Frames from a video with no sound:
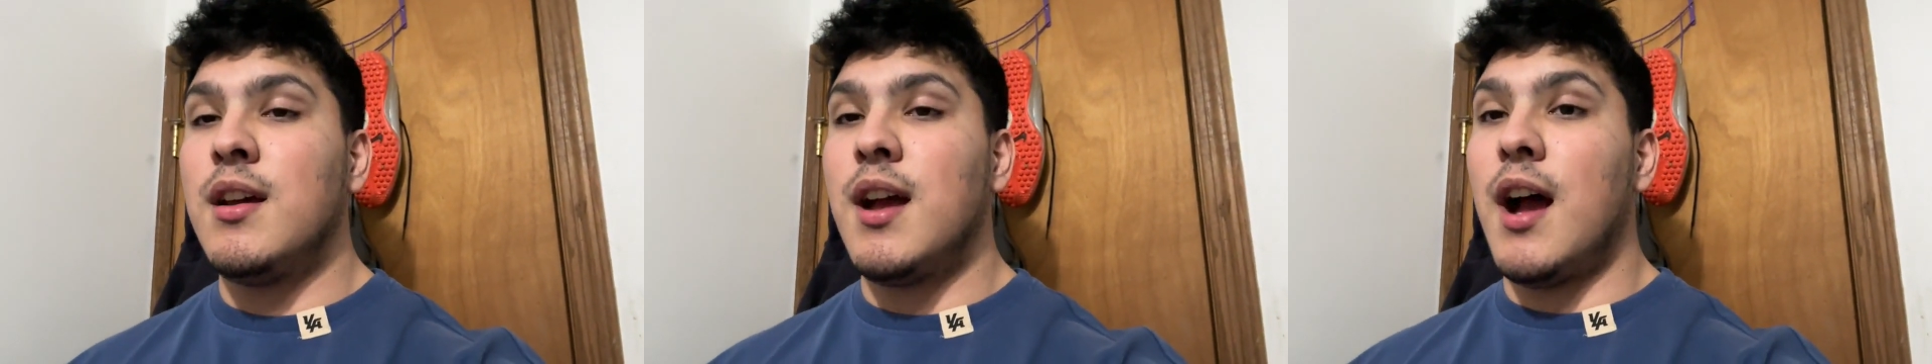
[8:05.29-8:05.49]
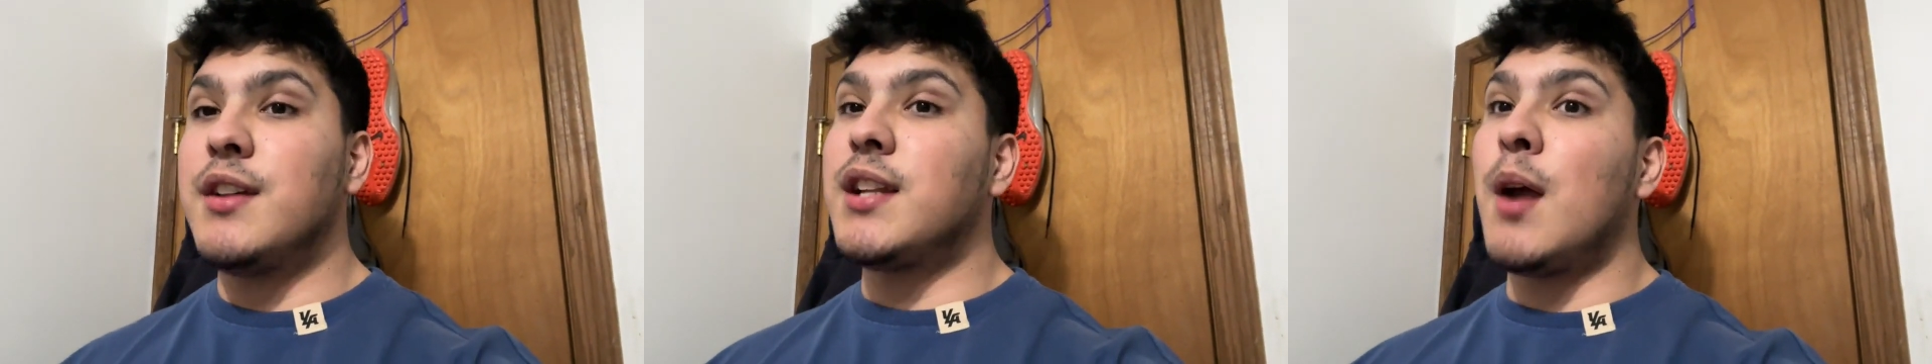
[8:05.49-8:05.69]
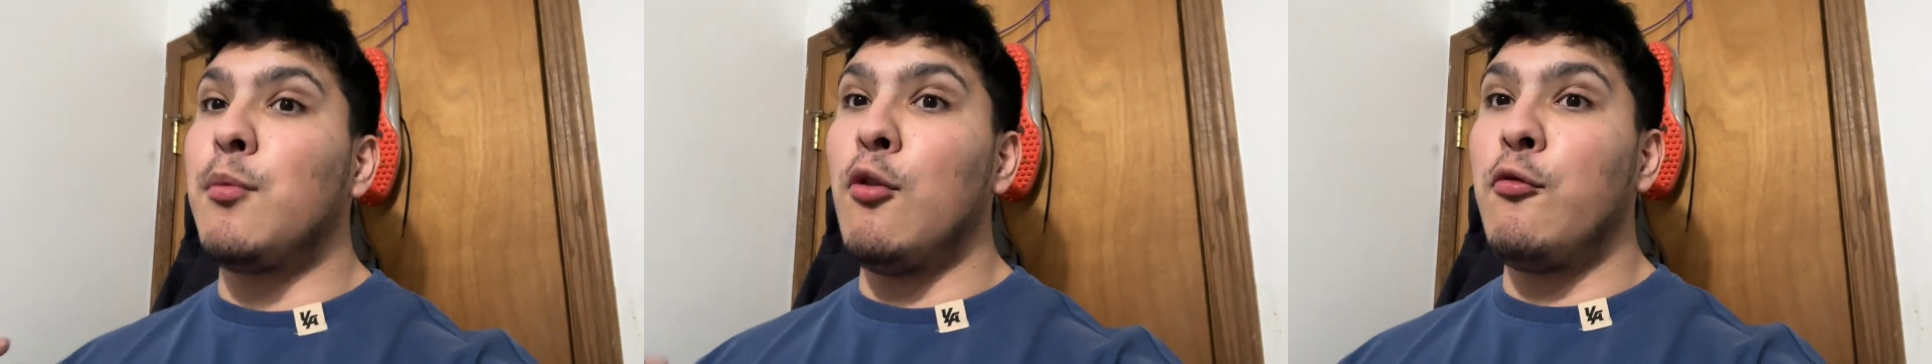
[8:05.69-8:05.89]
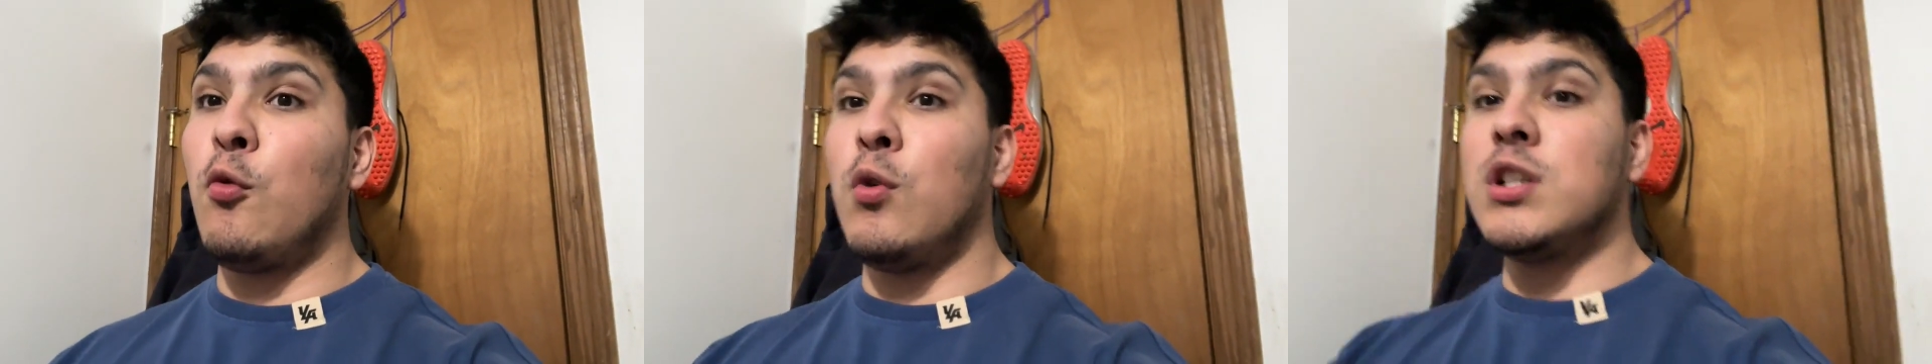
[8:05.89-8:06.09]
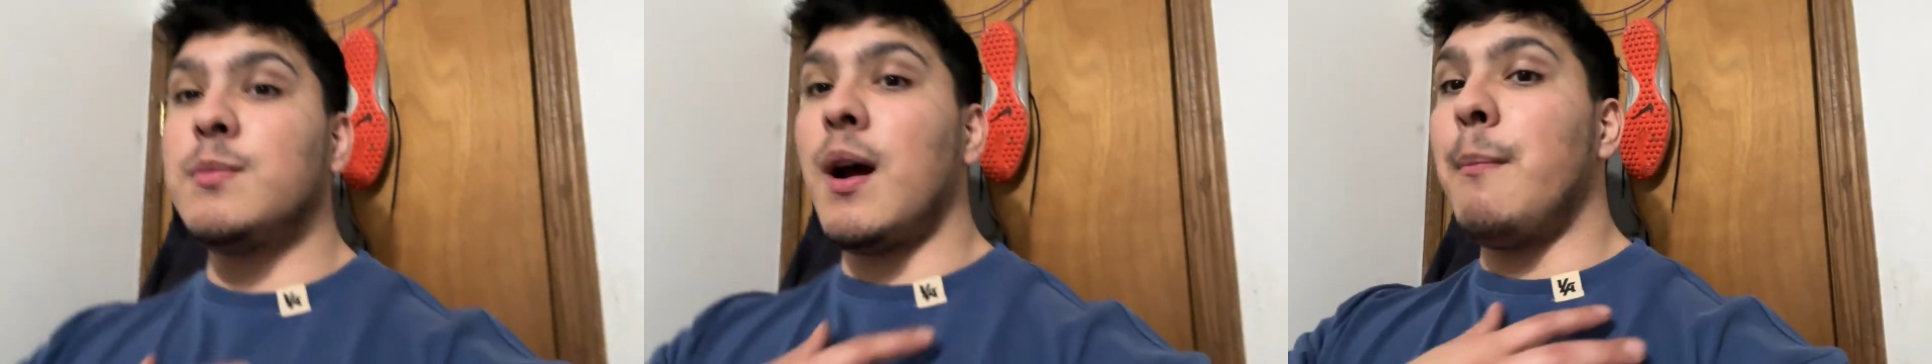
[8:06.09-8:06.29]
I stopped roofing
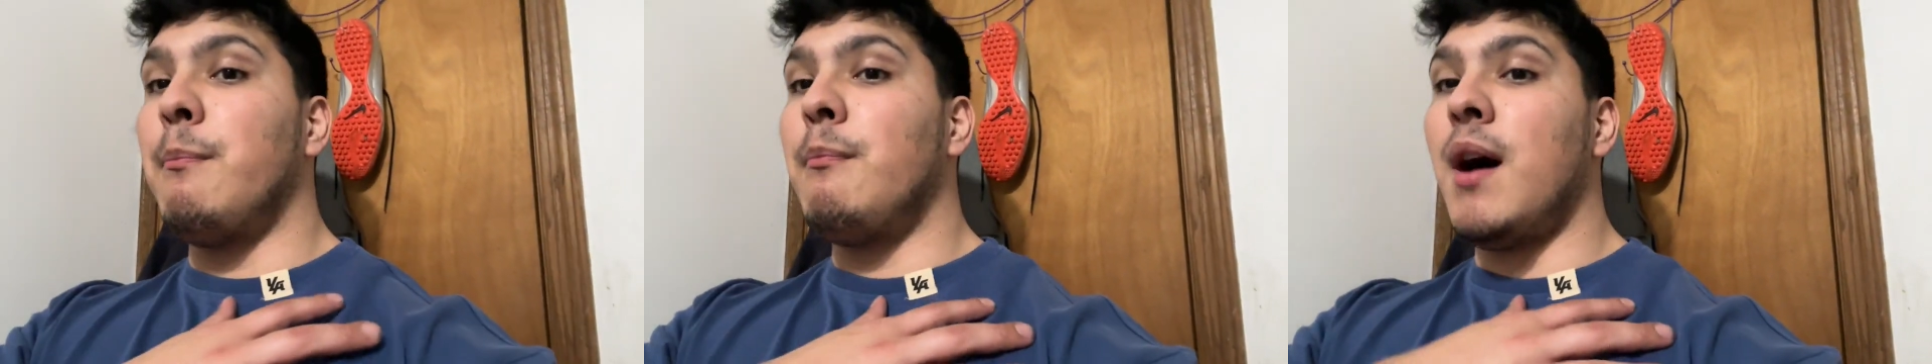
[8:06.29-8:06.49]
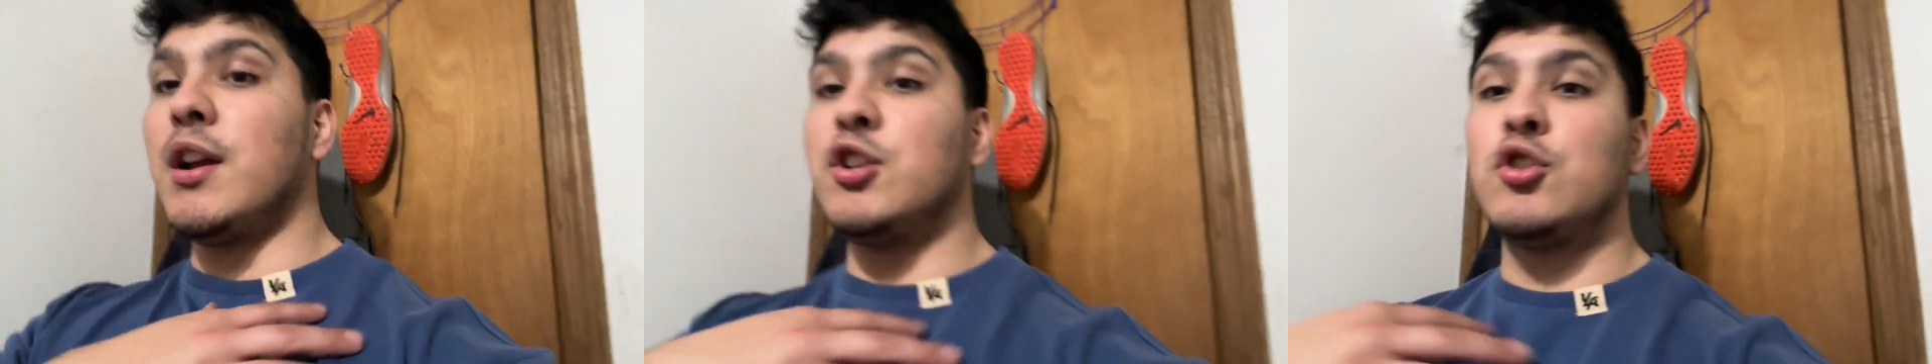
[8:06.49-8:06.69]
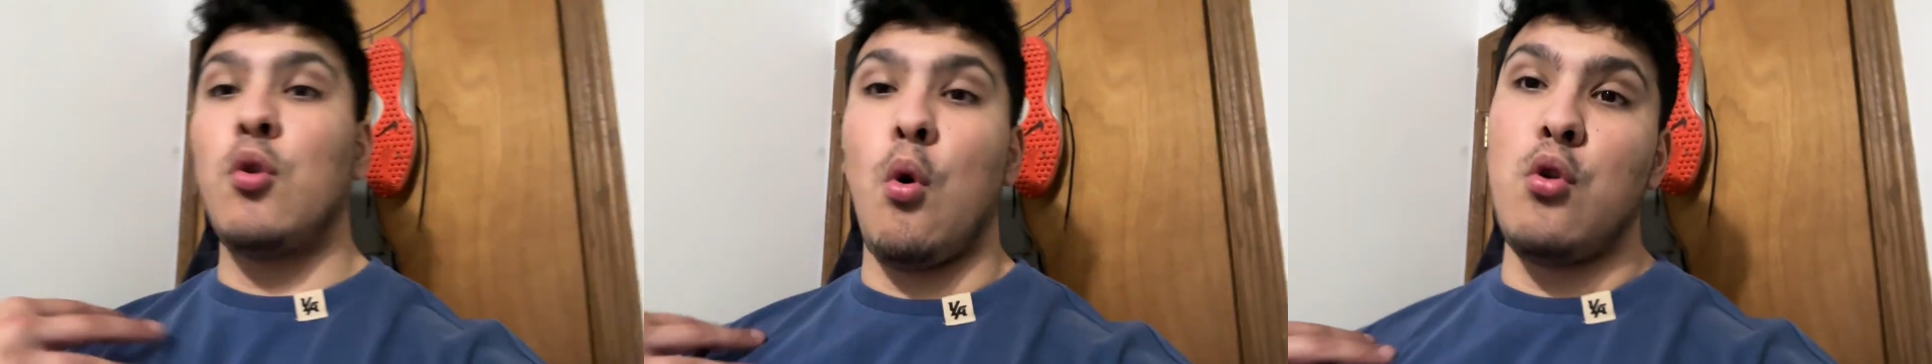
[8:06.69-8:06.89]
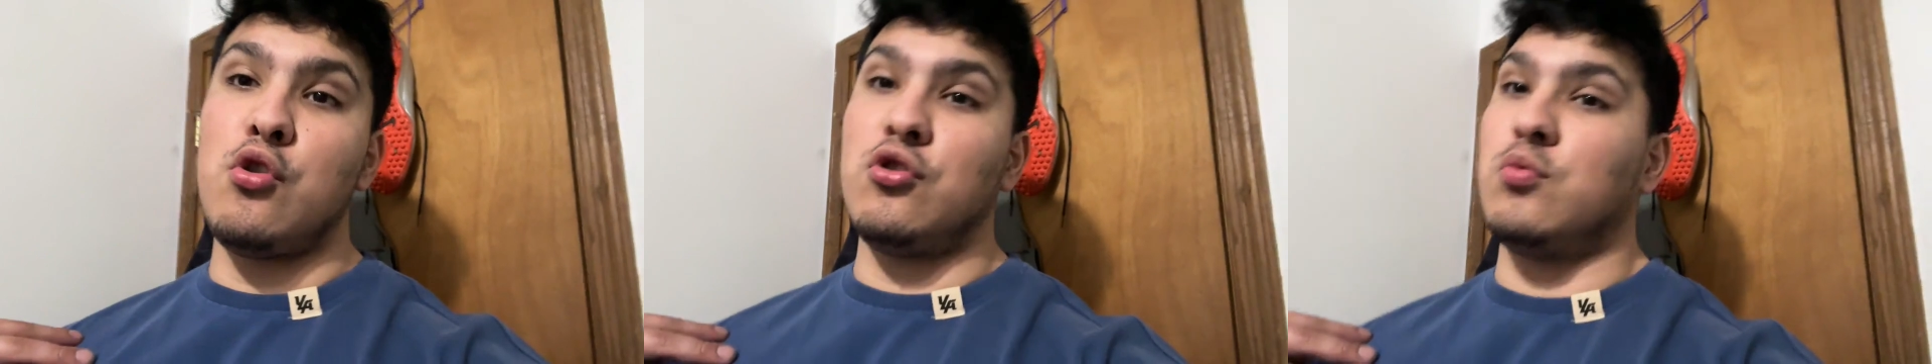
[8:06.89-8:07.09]
once my, my shoulders